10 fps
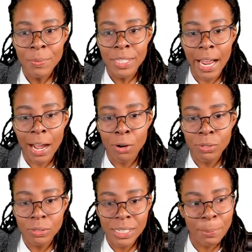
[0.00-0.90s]

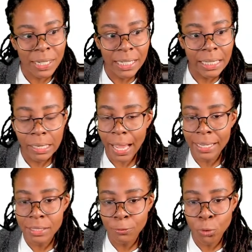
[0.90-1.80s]
Now, typically,
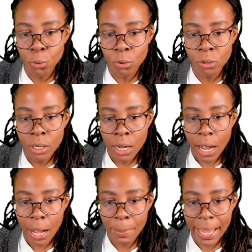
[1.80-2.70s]
and for
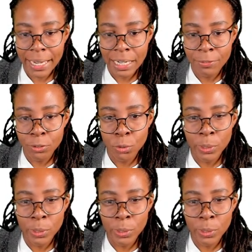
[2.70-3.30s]
A level,